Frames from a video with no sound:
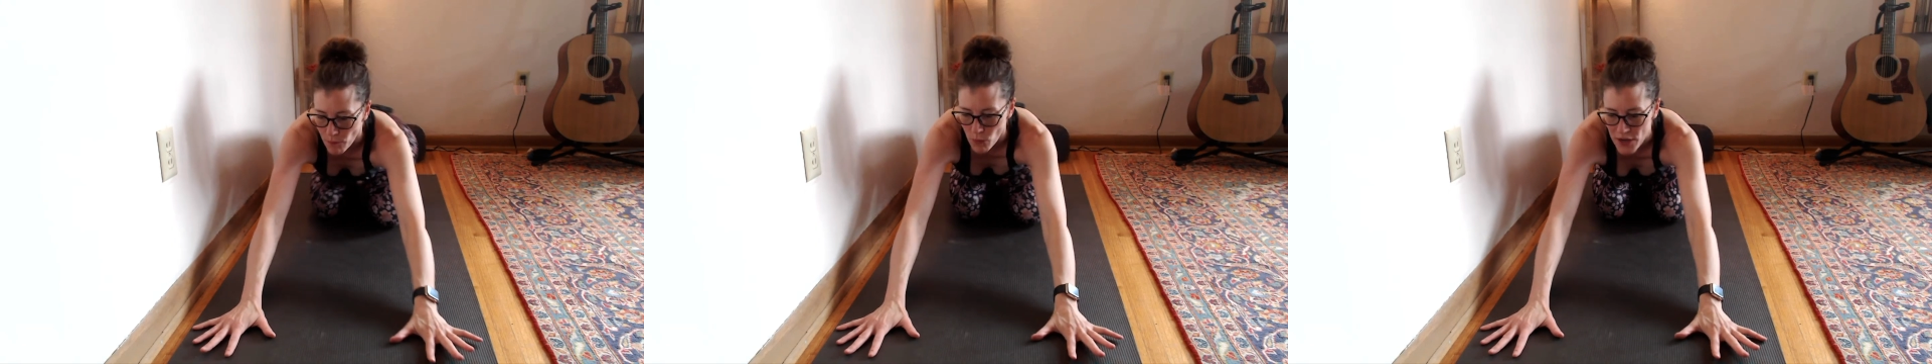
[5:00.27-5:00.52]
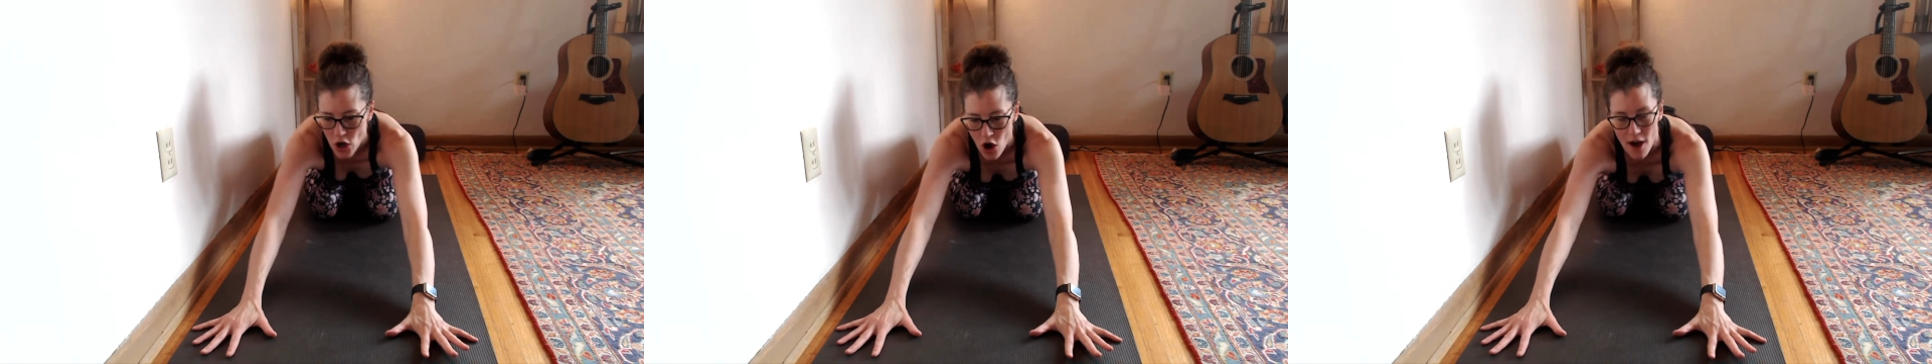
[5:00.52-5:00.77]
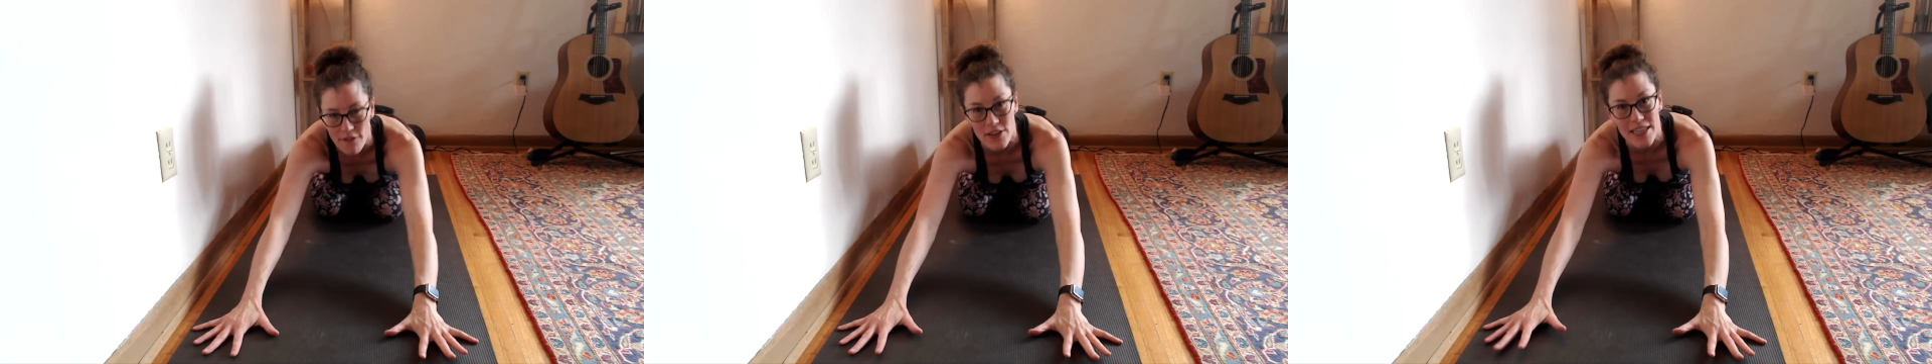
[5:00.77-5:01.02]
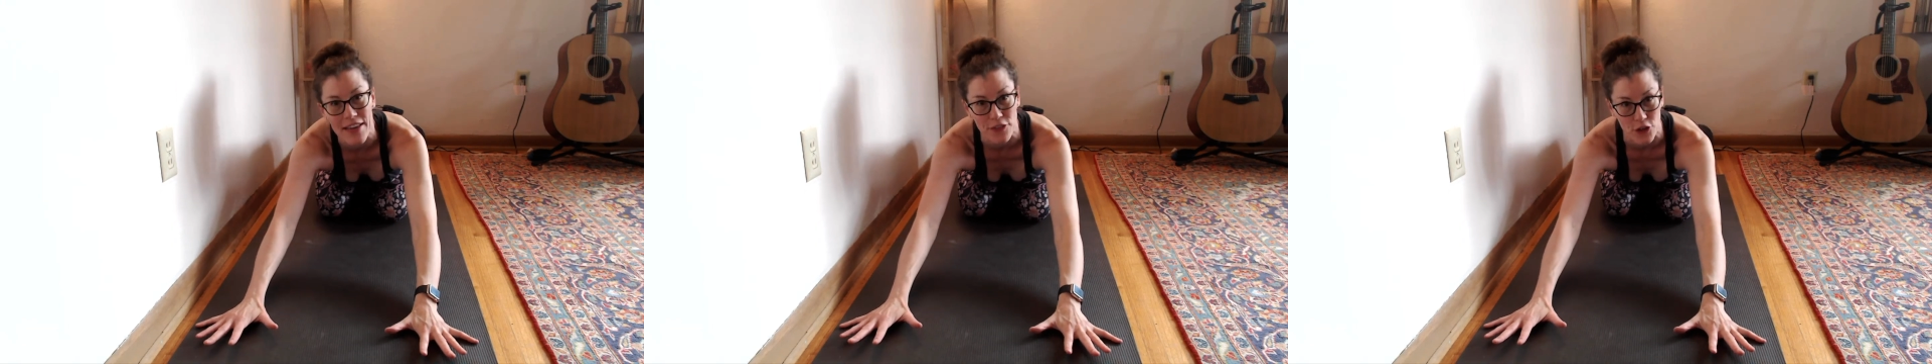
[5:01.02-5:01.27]
we
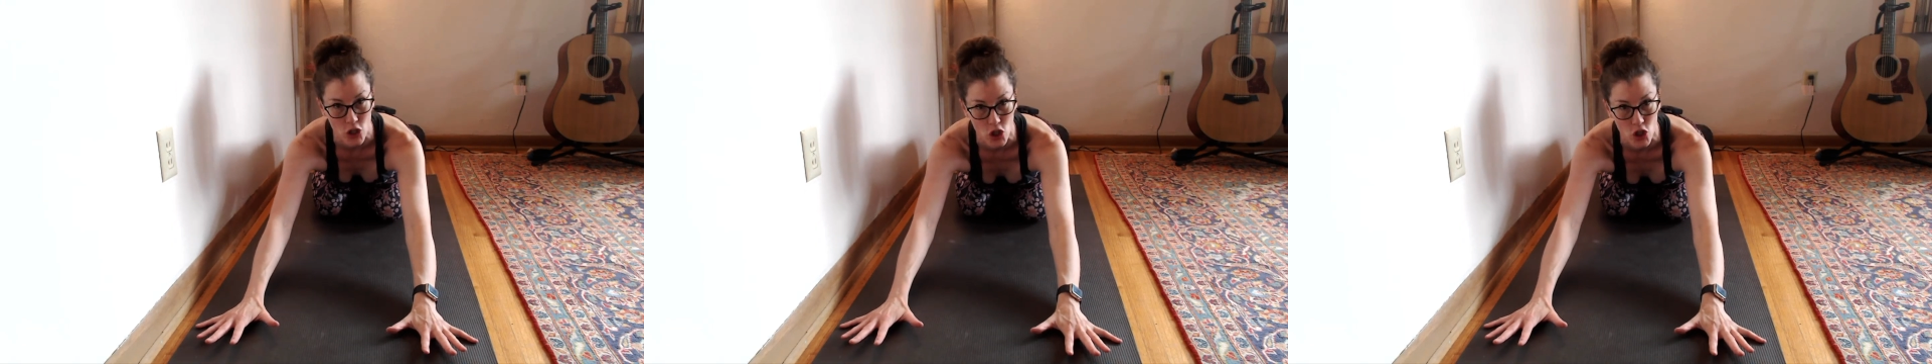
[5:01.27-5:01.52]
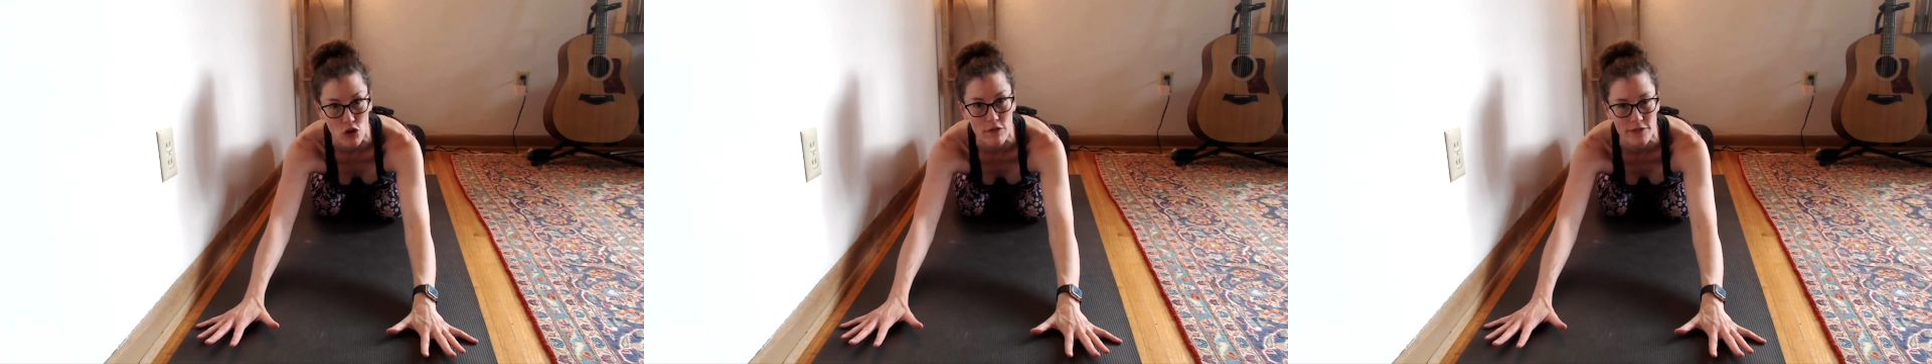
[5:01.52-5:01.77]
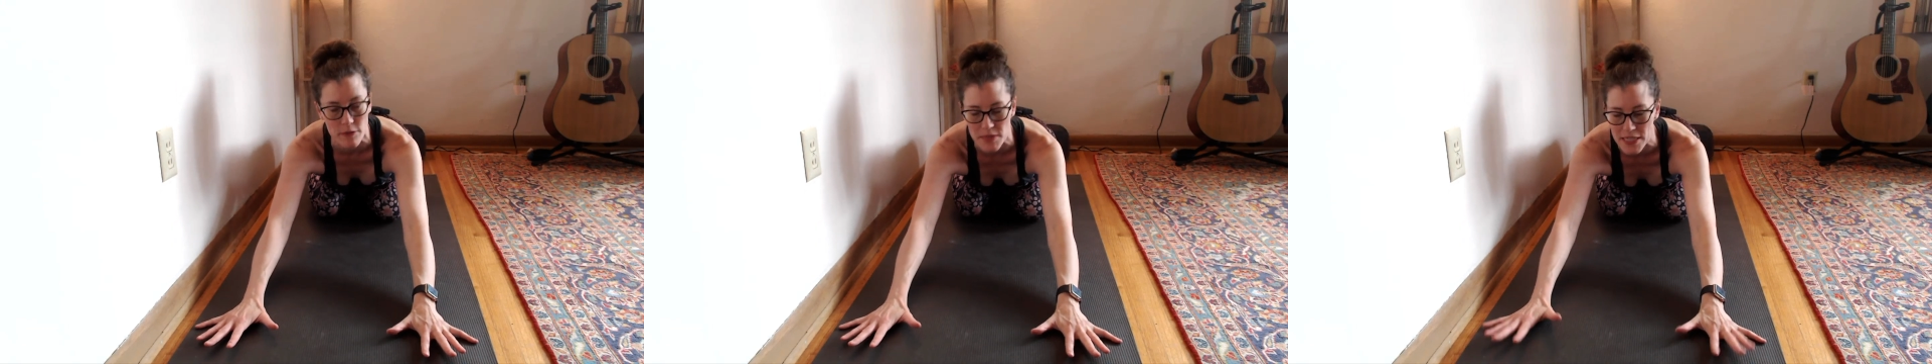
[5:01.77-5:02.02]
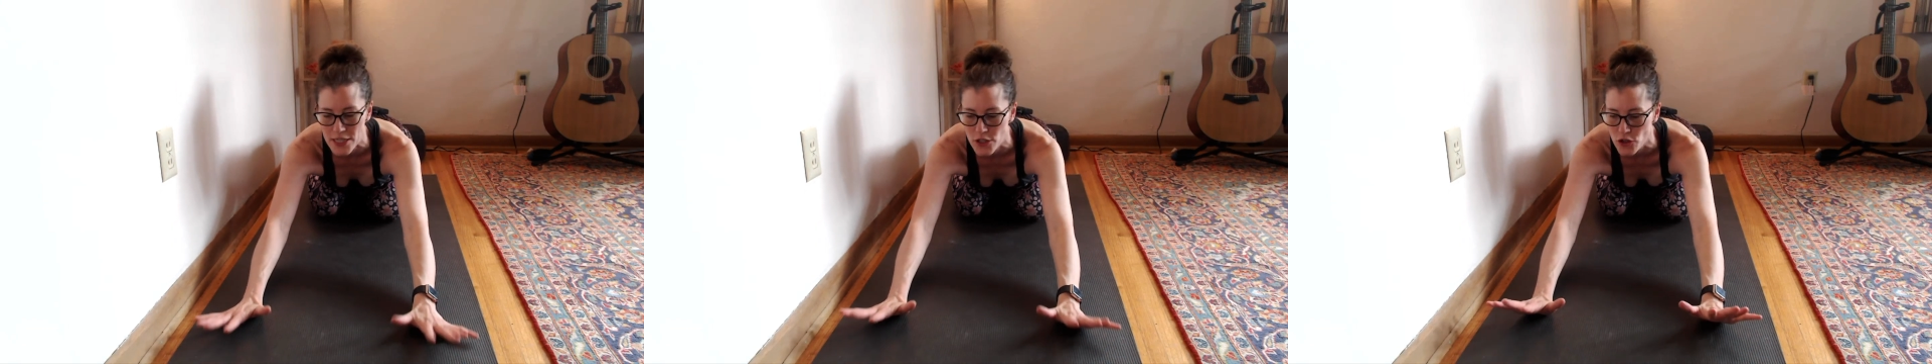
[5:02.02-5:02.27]
often get the cue from
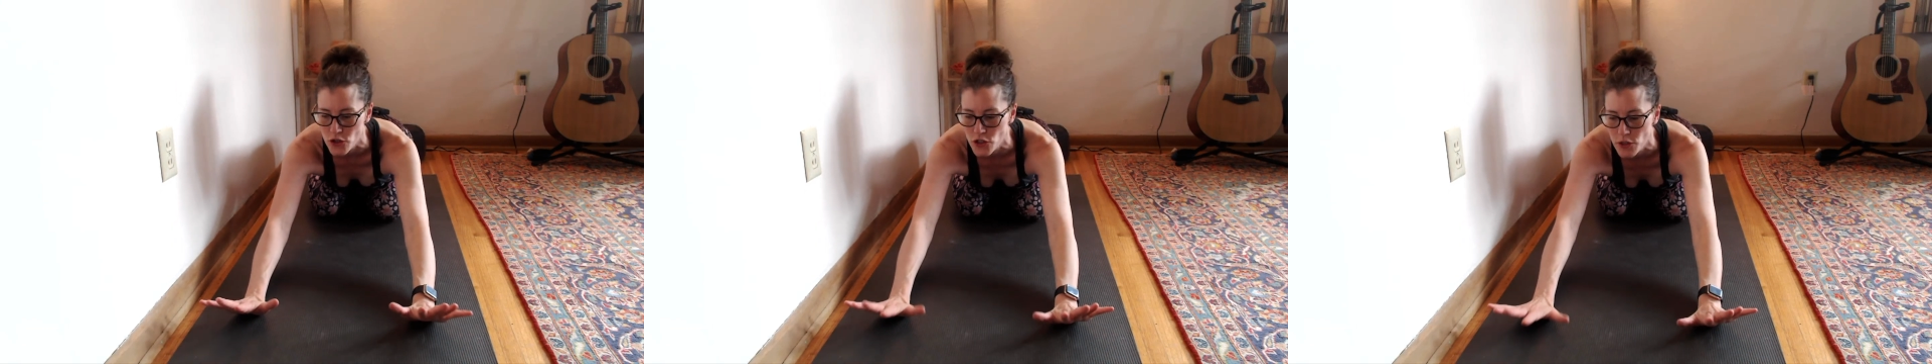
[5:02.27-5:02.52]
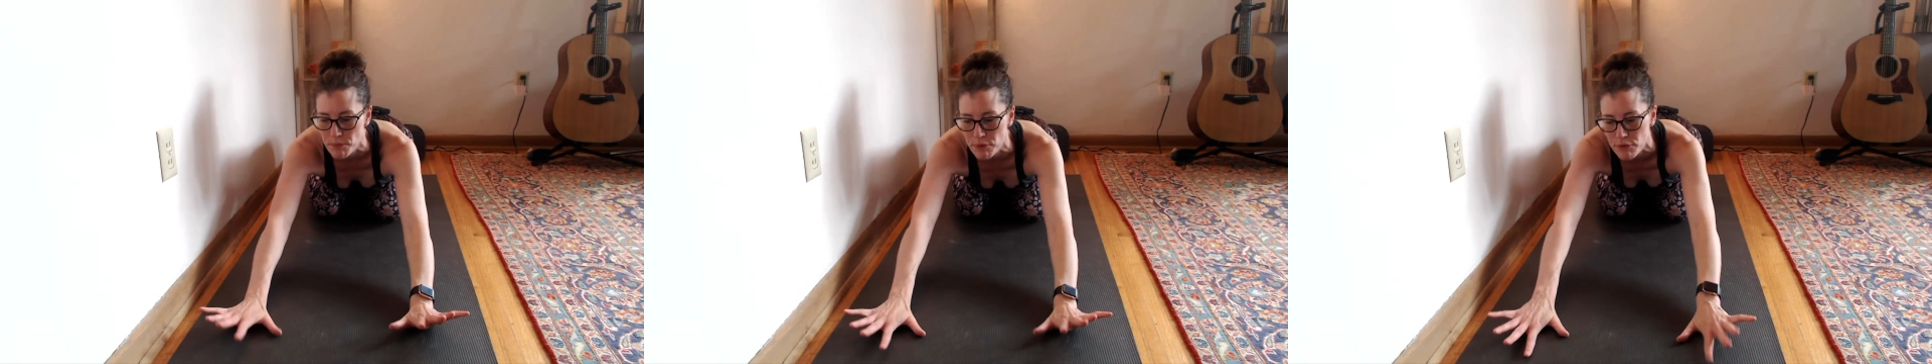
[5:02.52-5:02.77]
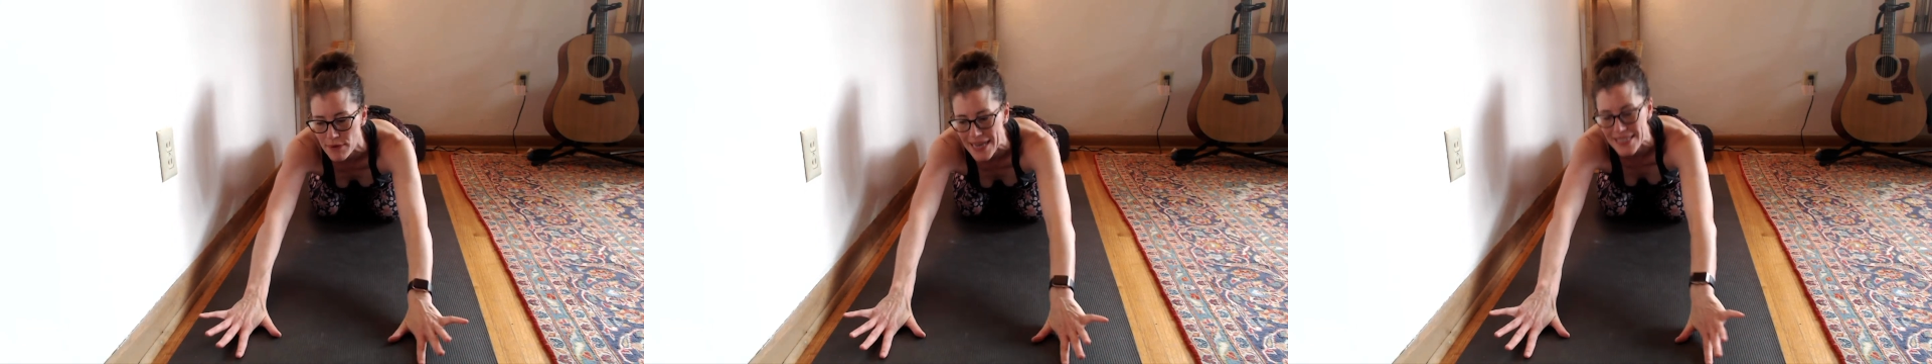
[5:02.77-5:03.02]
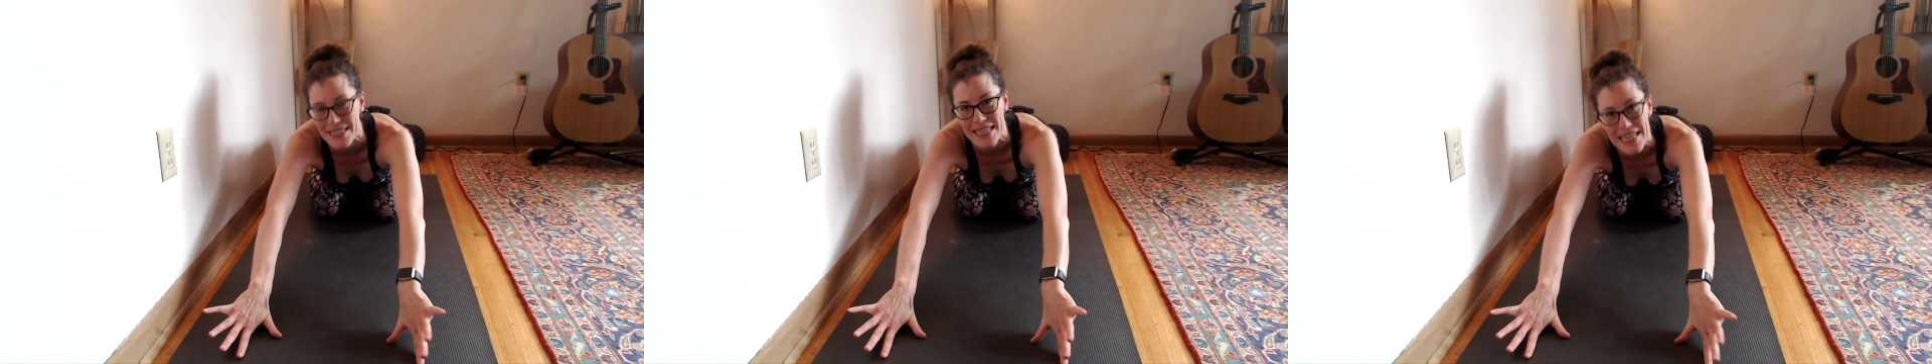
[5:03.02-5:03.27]
teachers to
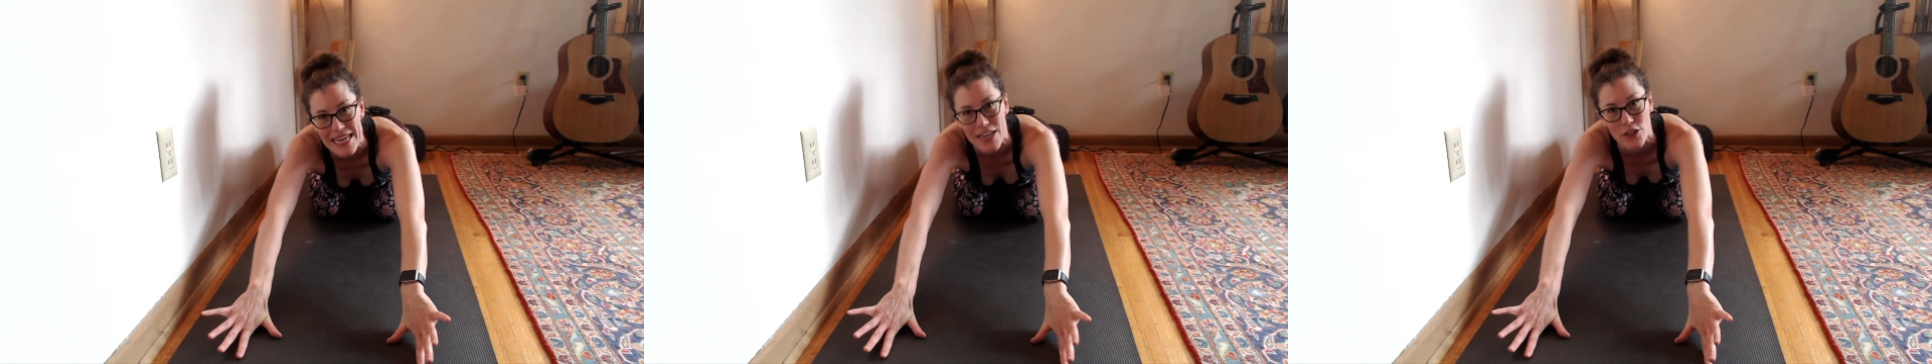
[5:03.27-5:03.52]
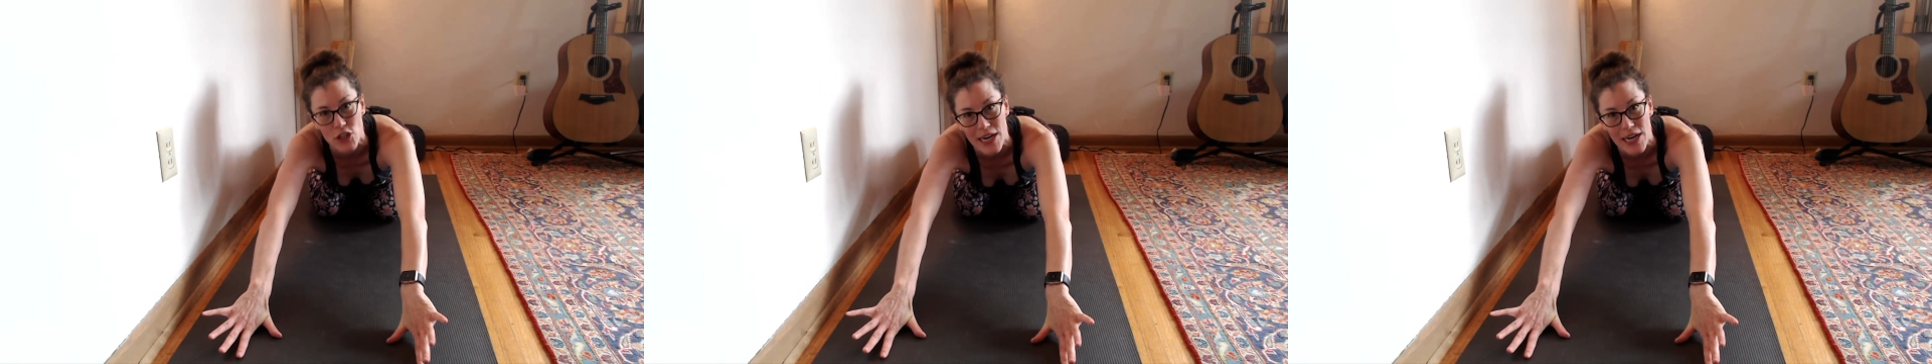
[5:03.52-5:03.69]
press the inner